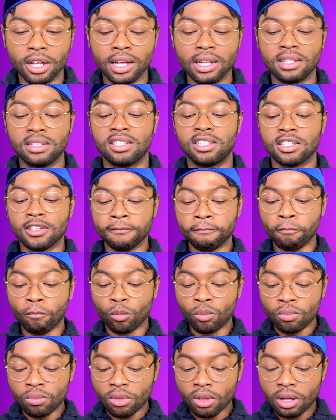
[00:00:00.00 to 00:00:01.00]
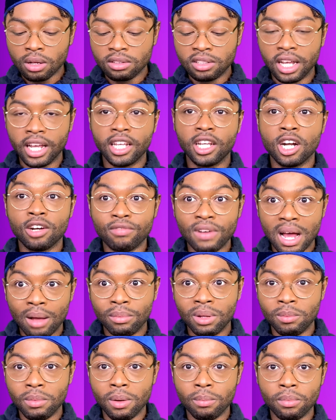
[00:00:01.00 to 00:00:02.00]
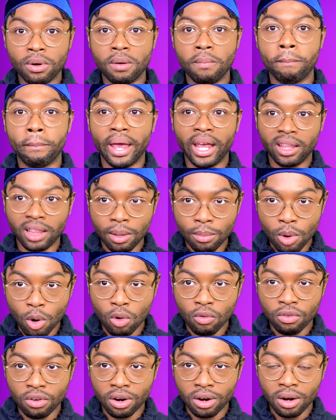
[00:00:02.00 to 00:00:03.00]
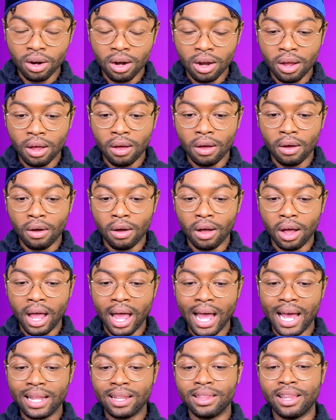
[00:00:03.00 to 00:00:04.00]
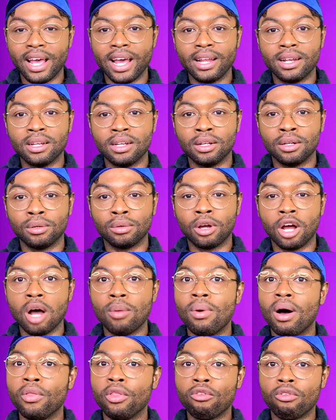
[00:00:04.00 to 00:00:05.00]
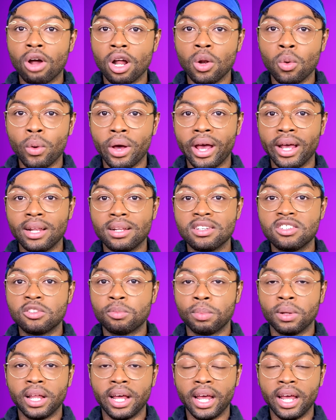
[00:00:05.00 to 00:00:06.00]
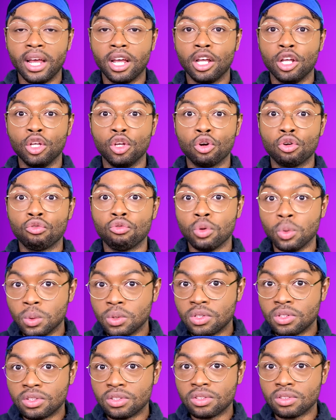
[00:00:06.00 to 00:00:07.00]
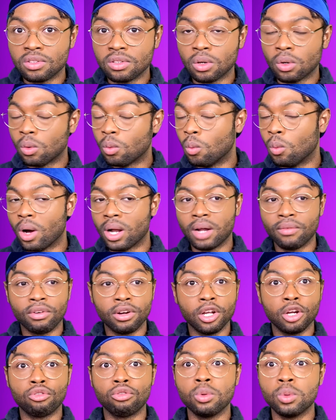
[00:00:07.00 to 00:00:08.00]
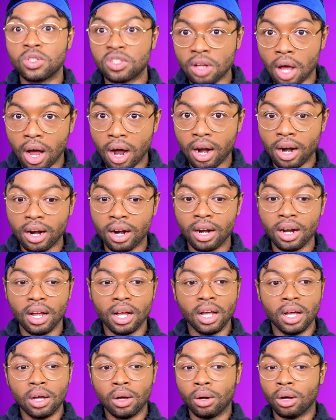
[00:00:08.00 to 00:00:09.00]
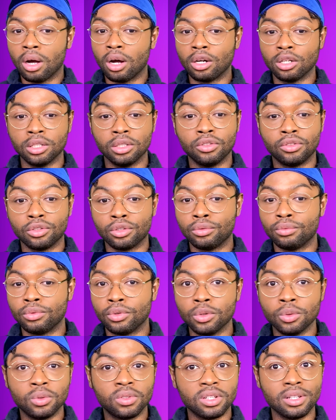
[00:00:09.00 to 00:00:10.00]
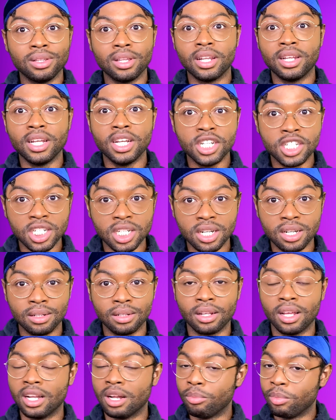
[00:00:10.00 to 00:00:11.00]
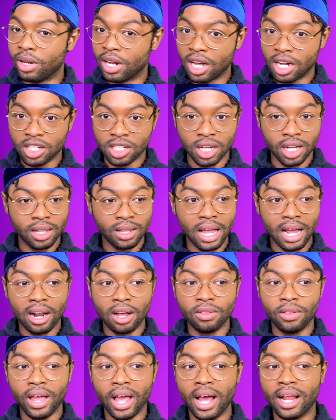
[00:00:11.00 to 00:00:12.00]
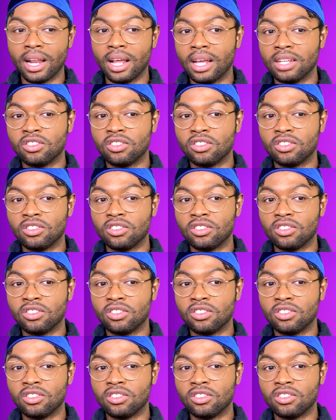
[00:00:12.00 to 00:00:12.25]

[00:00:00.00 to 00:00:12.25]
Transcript: It's take your family member, make them over, and then come on the runway displaying your roots, whatever your roots are. Are is your roots Indonesian? Keta Minaj hit that on the head.